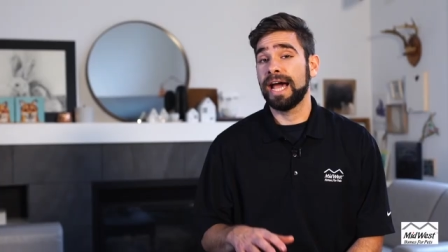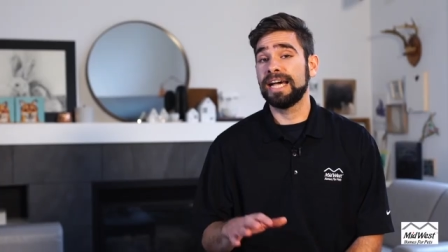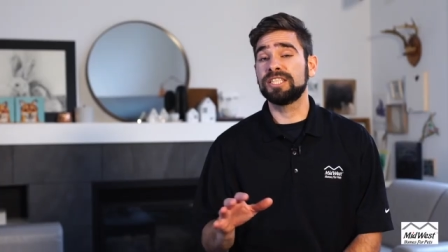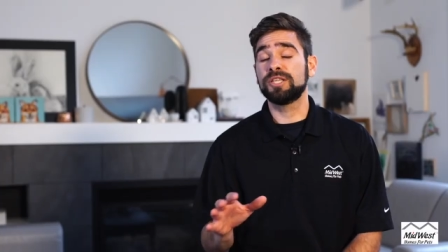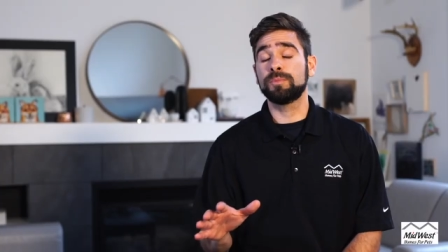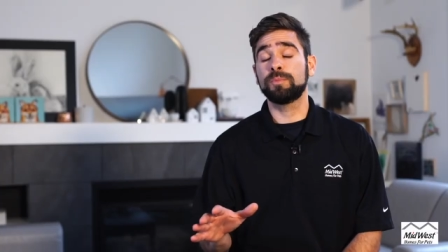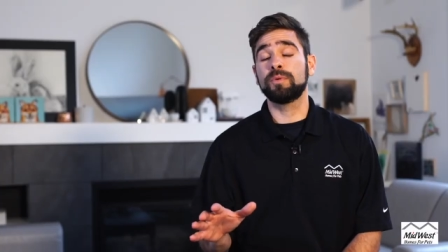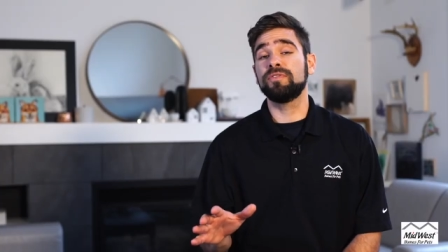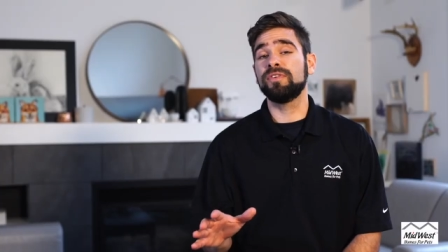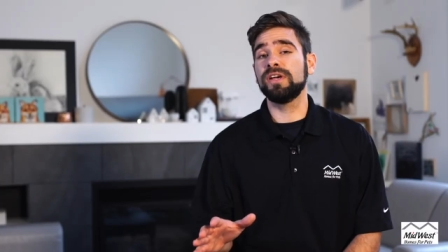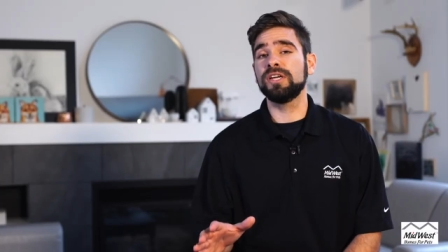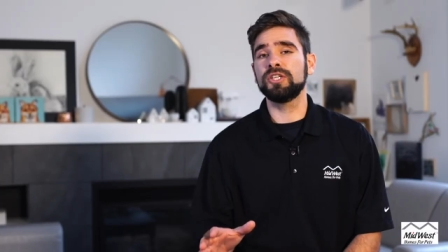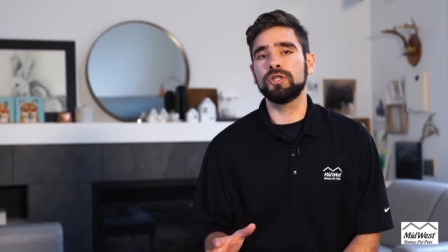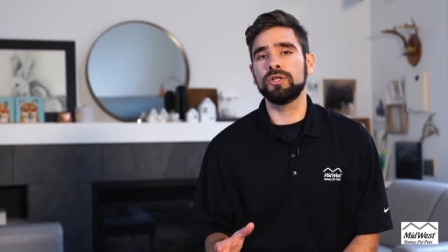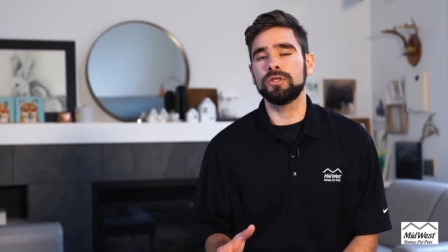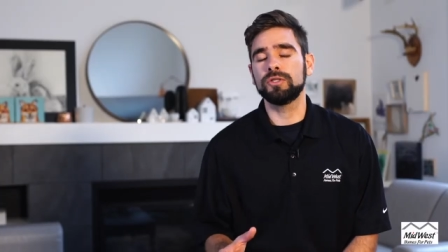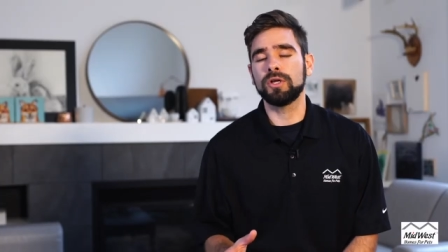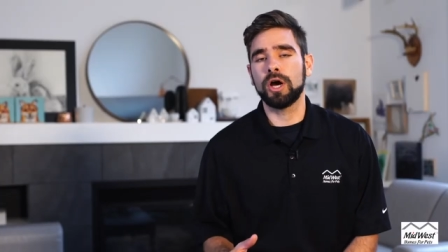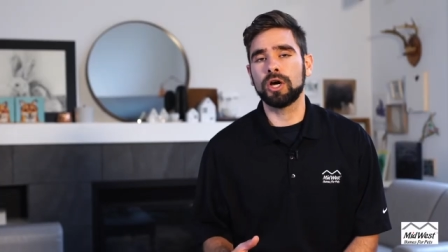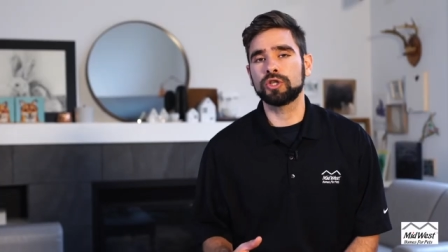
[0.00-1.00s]
As a
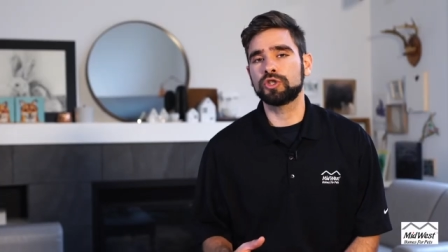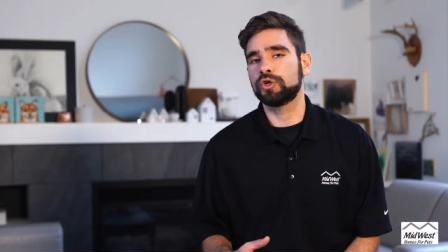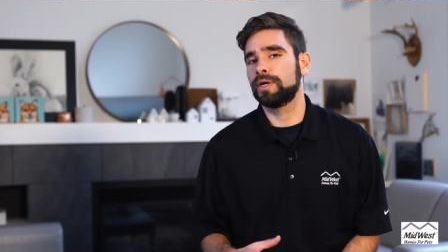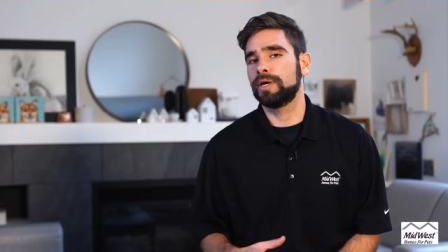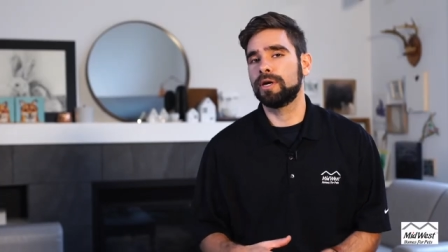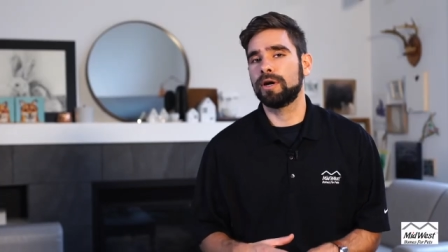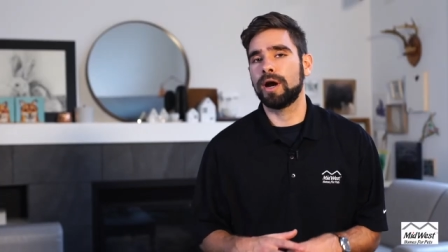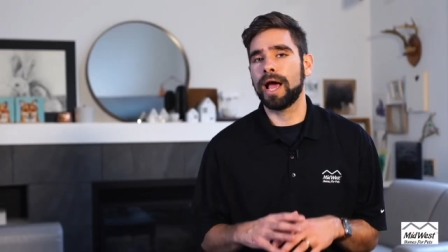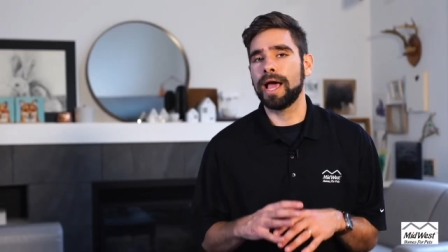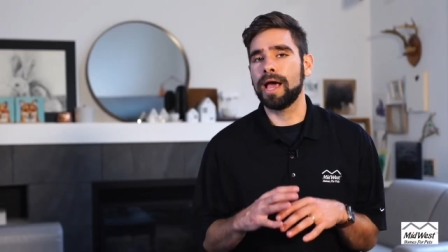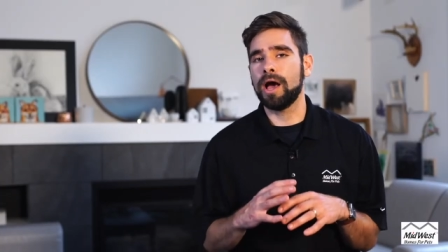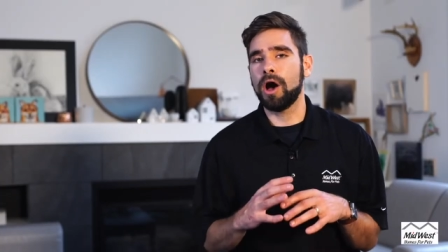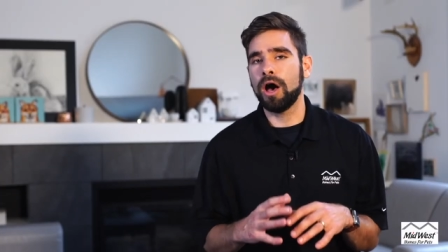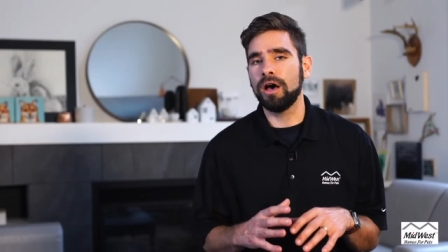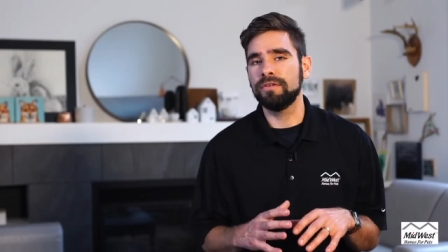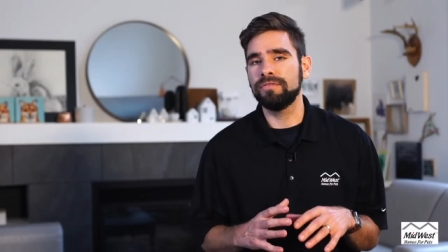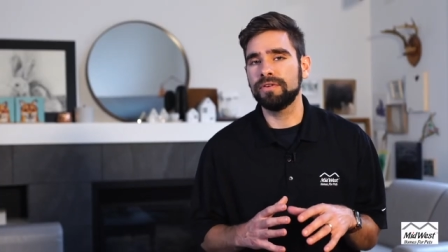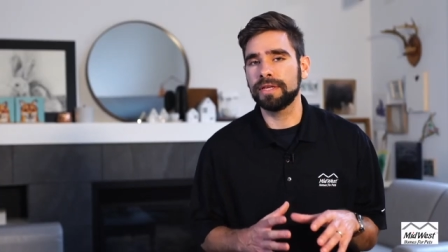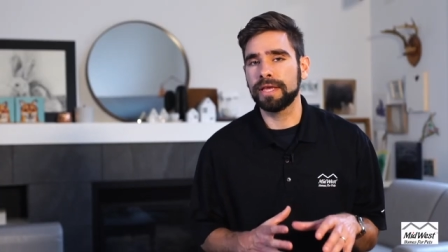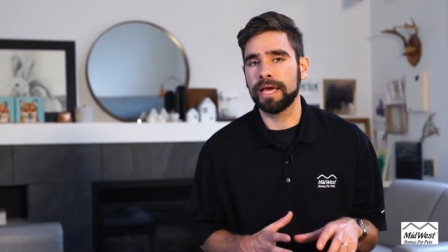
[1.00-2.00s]
professional dog trainer, I
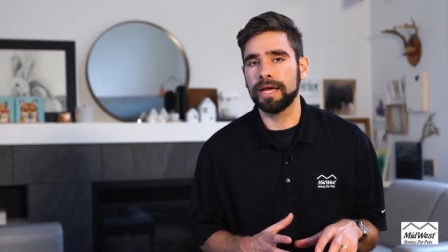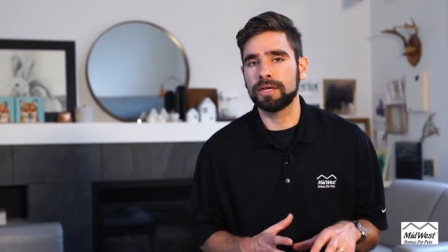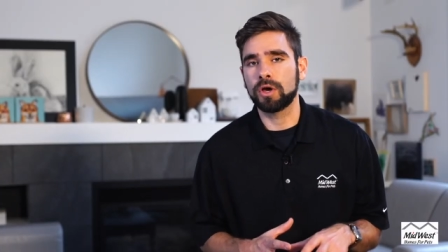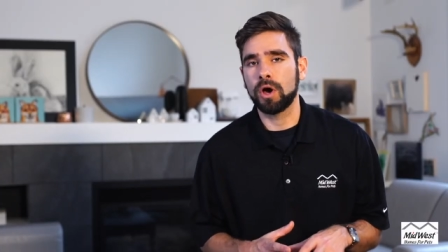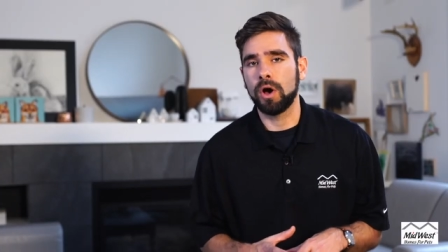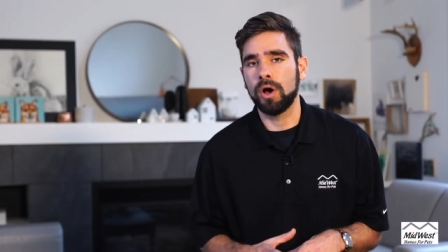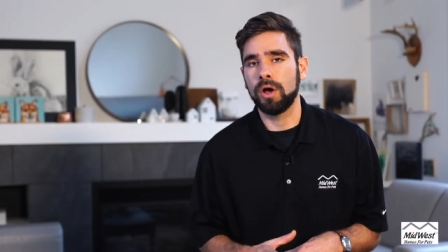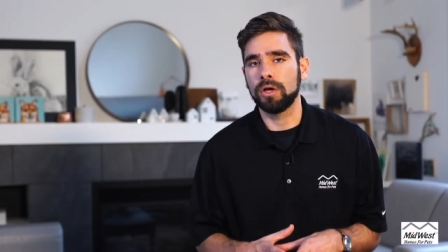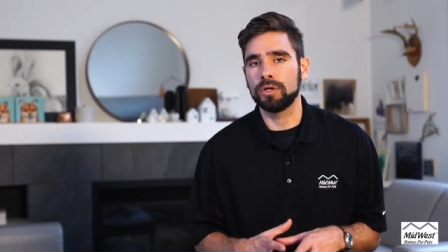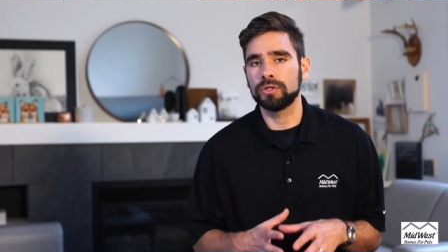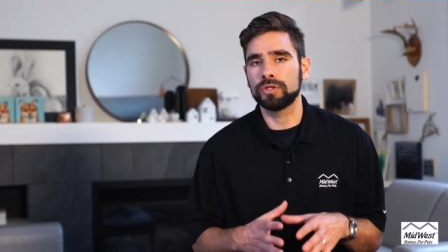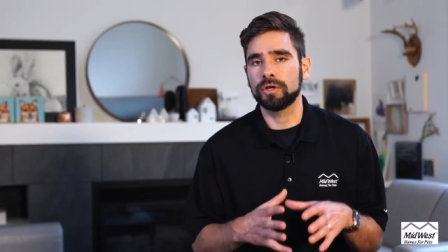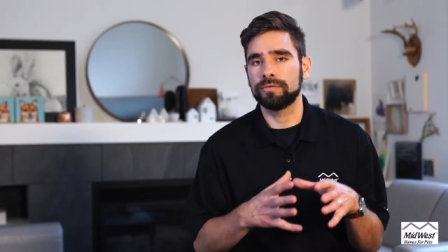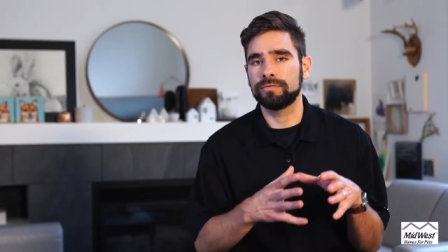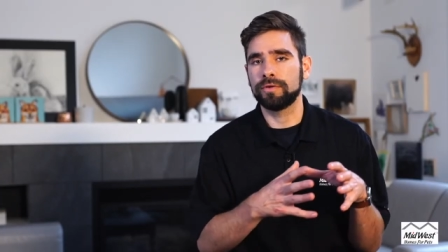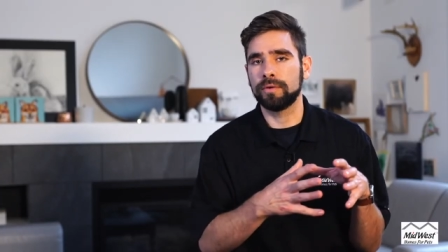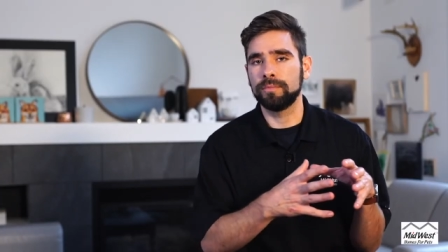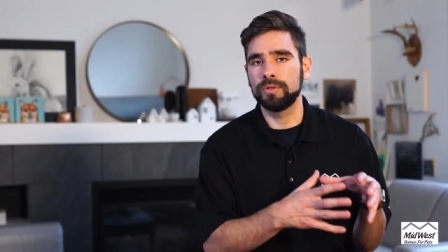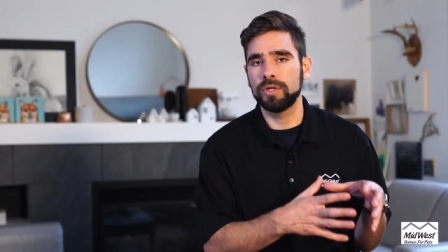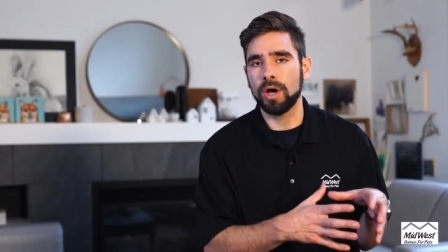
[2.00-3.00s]
often get calls
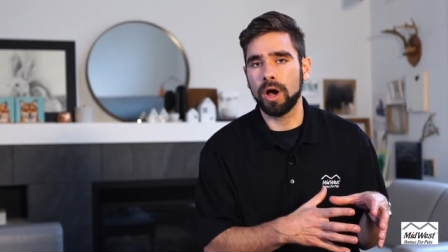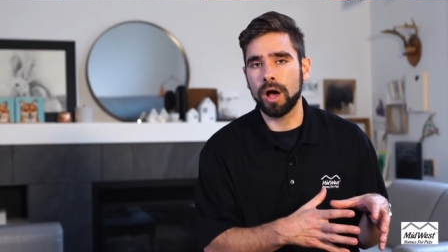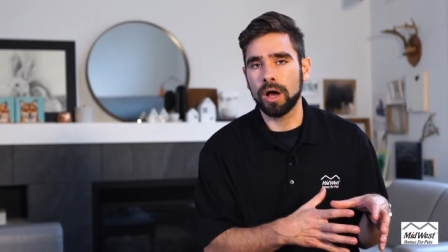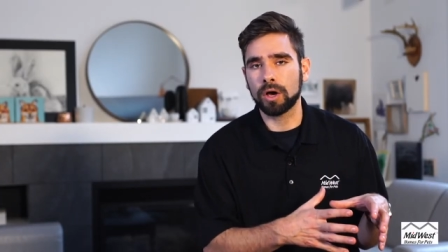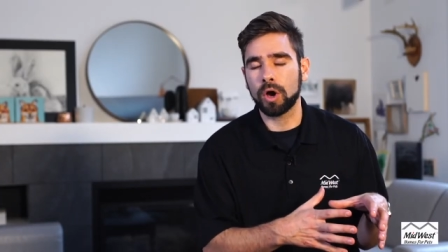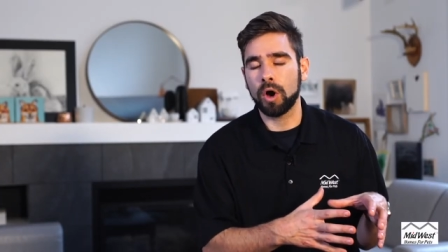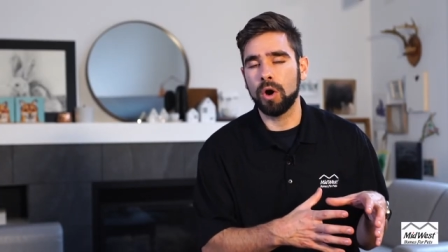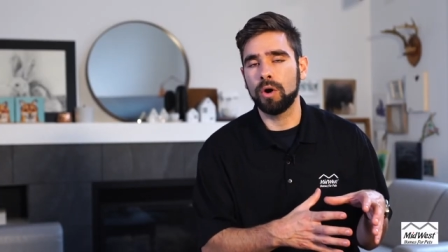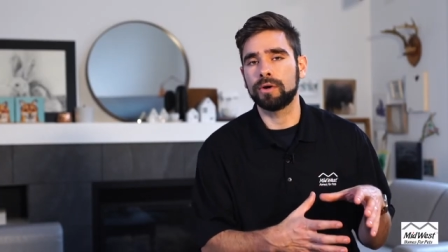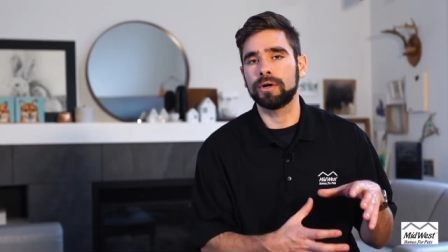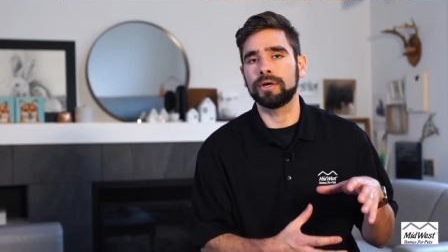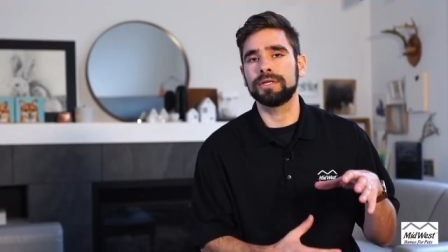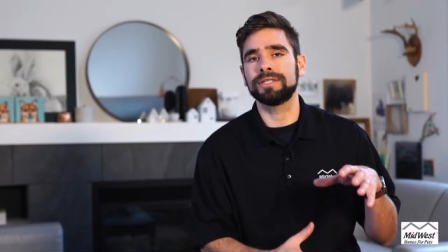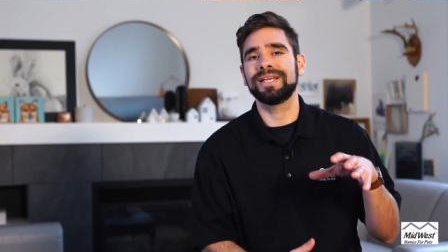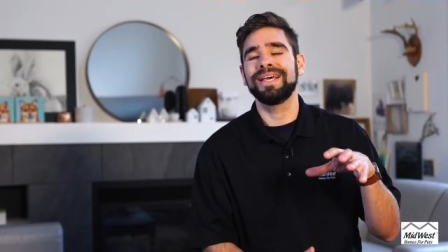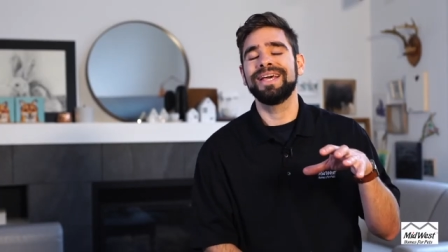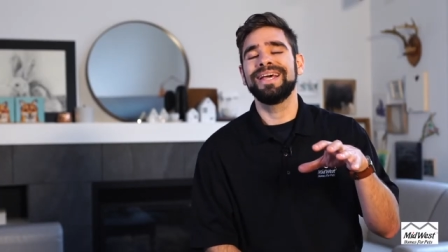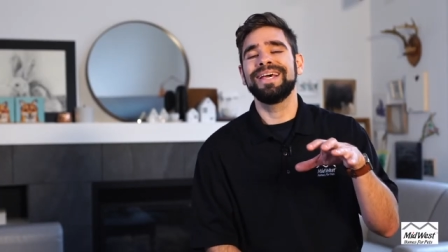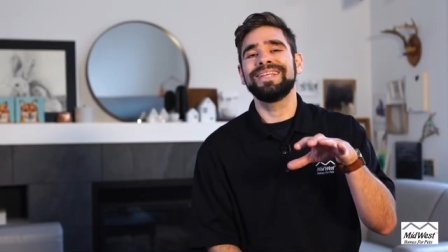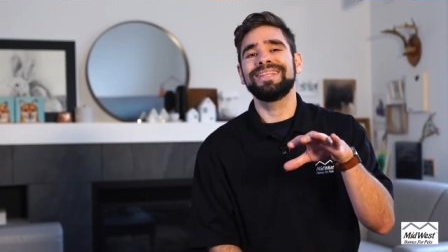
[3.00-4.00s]
from dog
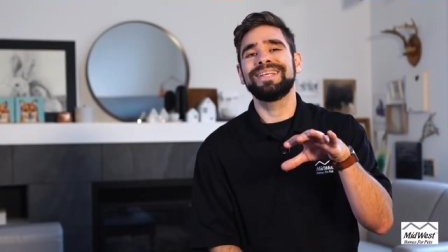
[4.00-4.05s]
owners